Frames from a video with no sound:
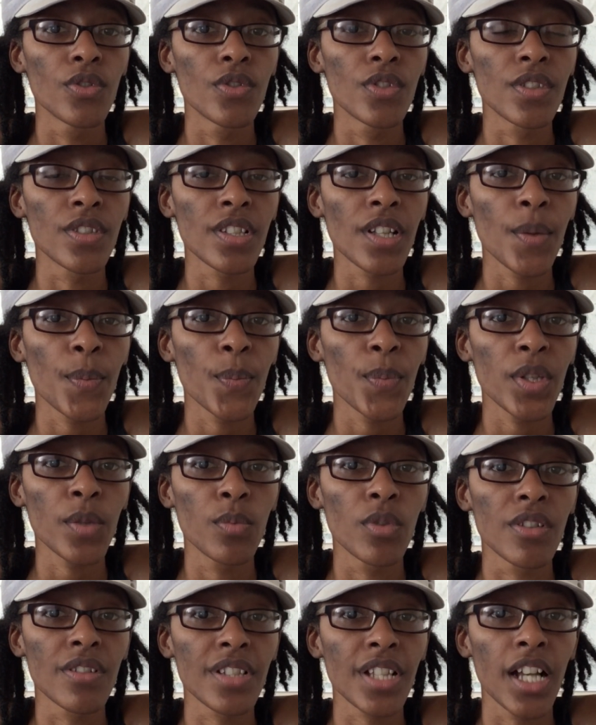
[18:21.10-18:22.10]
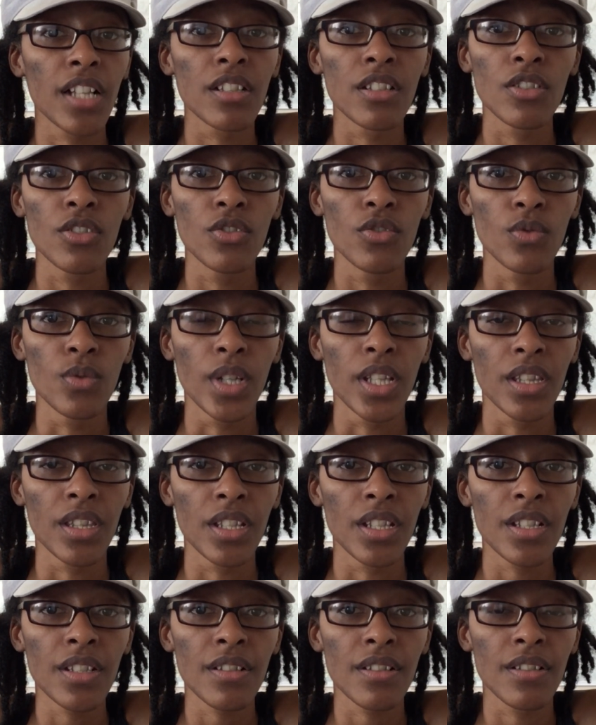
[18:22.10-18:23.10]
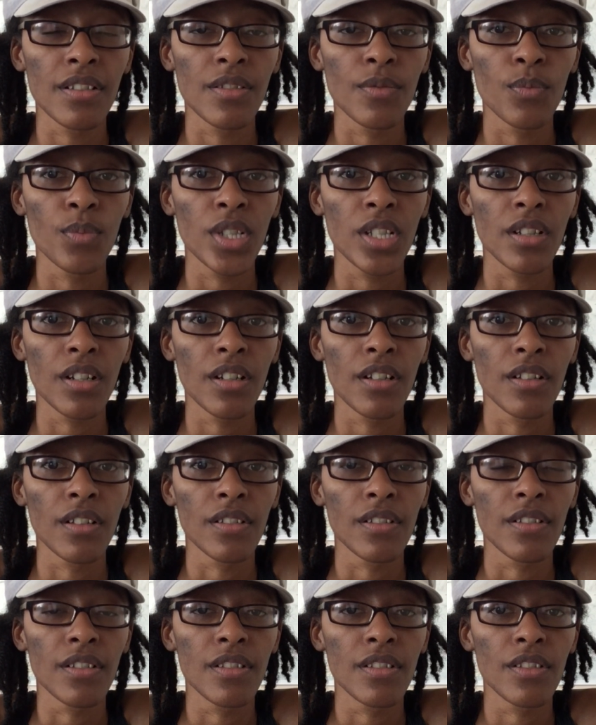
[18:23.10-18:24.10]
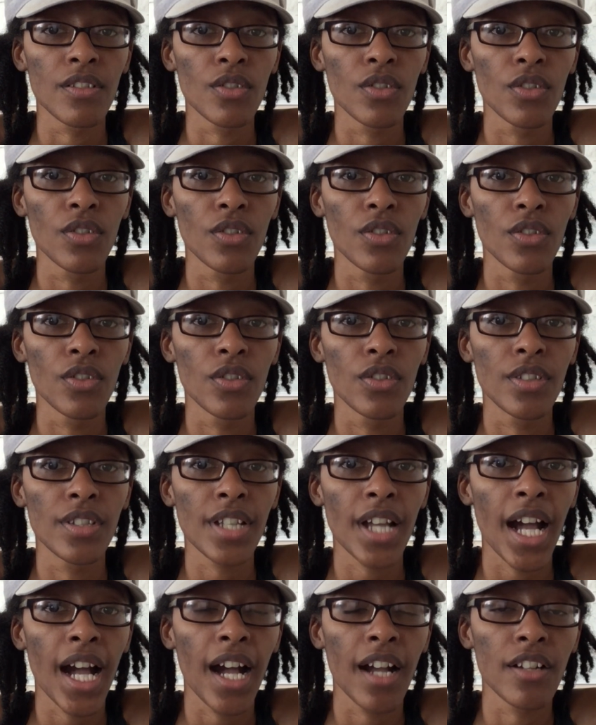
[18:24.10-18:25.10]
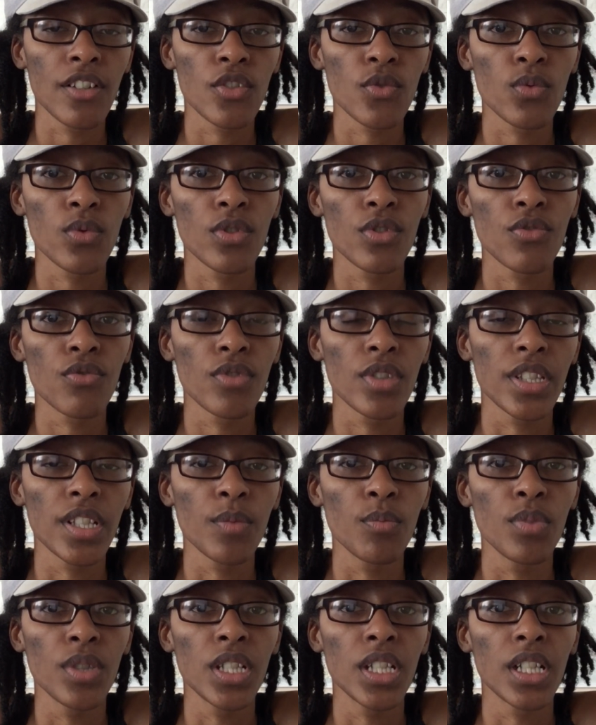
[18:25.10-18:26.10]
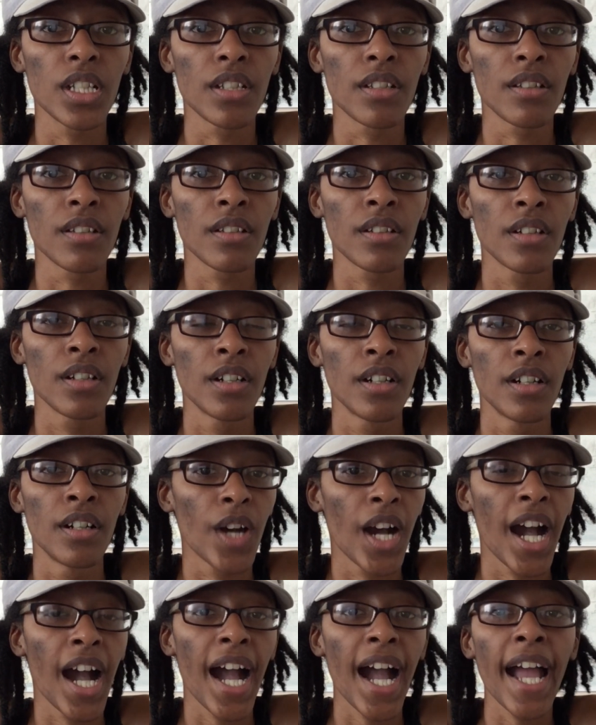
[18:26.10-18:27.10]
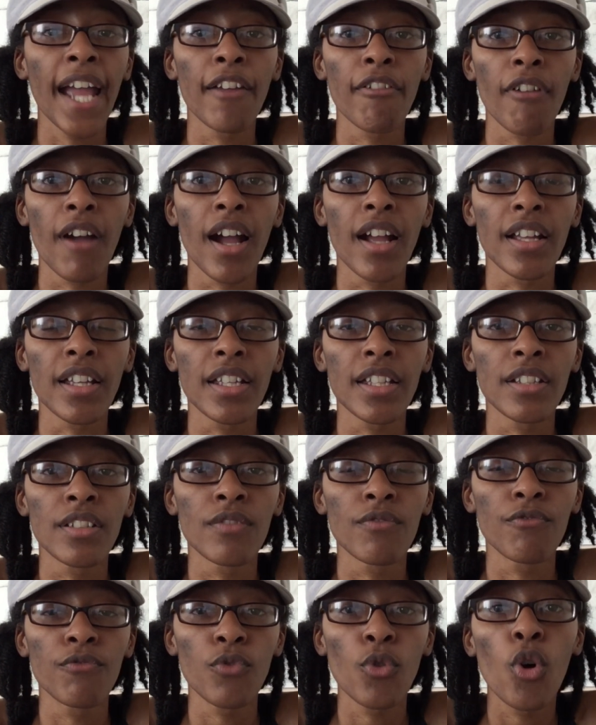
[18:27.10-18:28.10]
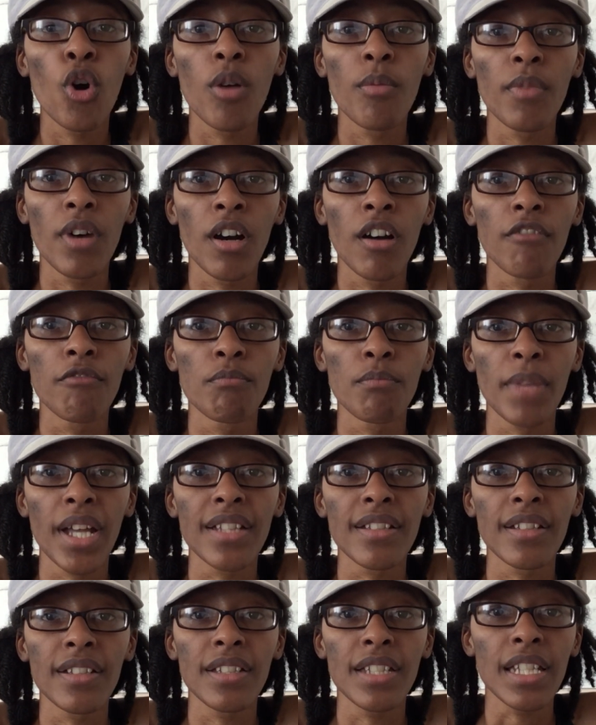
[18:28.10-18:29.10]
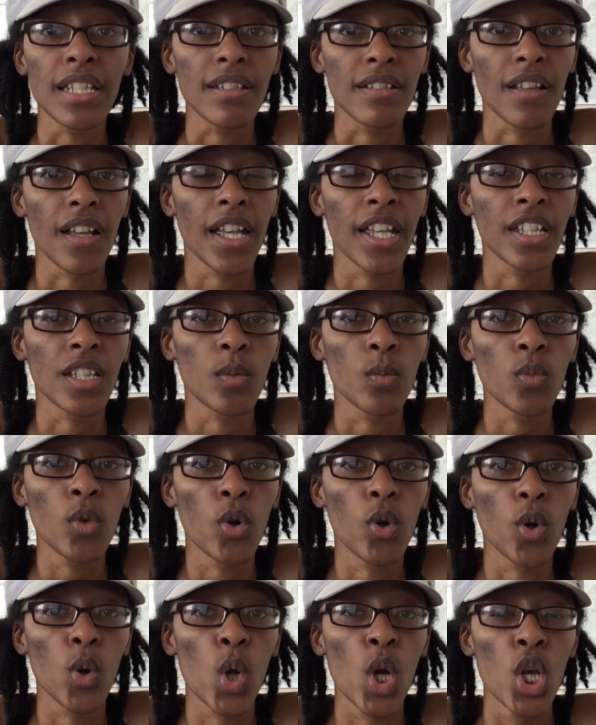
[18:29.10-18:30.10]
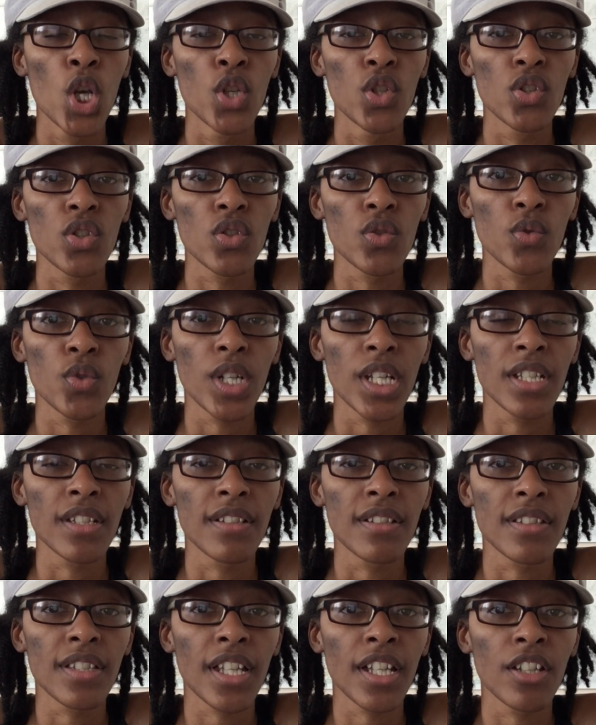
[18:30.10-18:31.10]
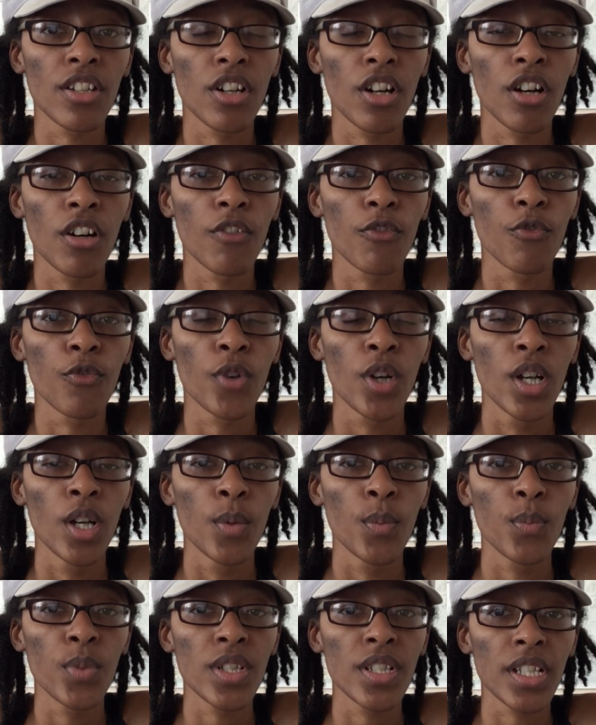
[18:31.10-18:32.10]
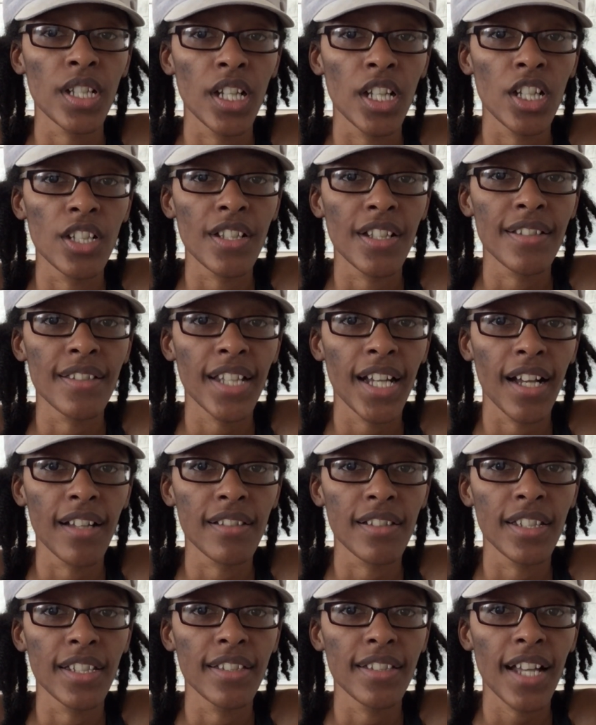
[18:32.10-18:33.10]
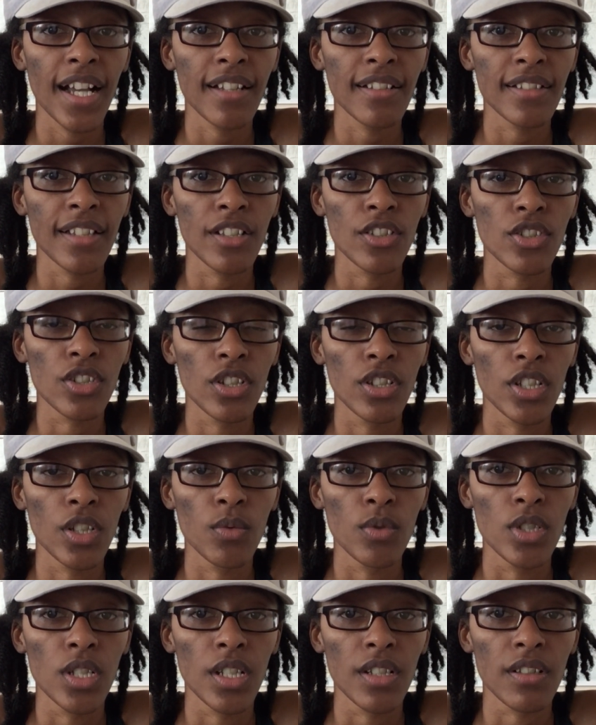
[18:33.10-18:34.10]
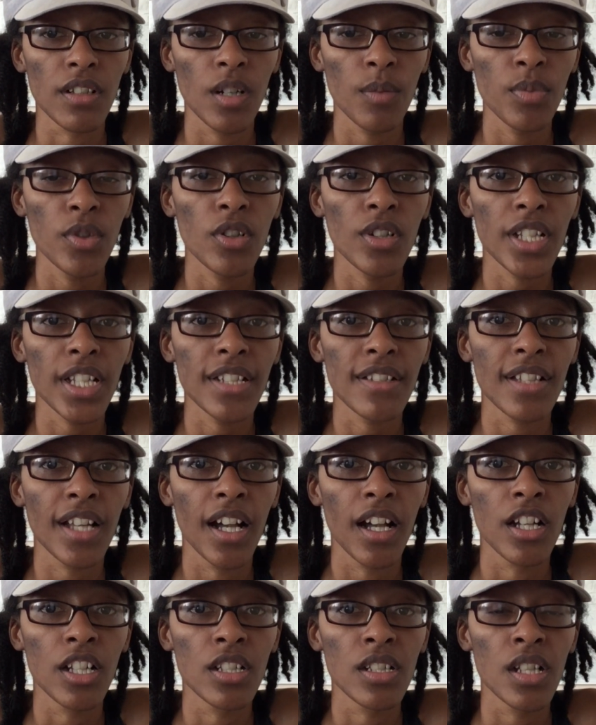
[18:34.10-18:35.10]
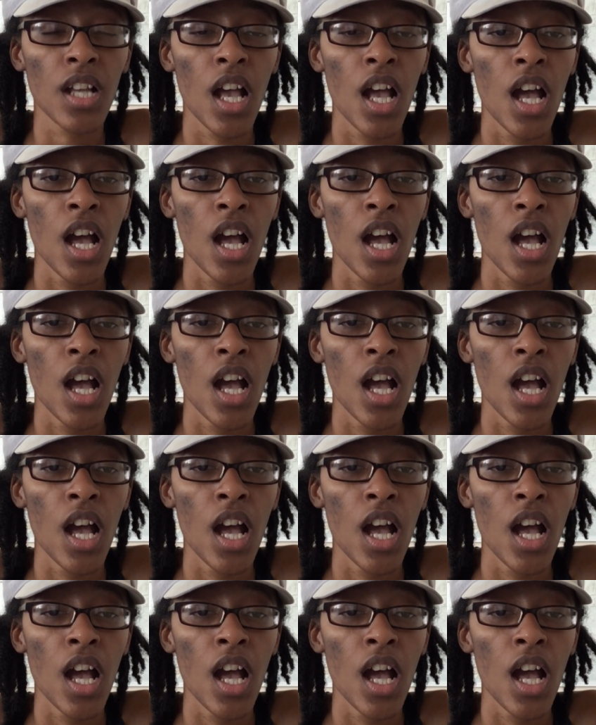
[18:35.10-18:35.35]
some people started doing this because tags won't really be in a high ranking form of metadata anymore. So instead of putting a lot of tags in the tag section, they would just copy all their tags,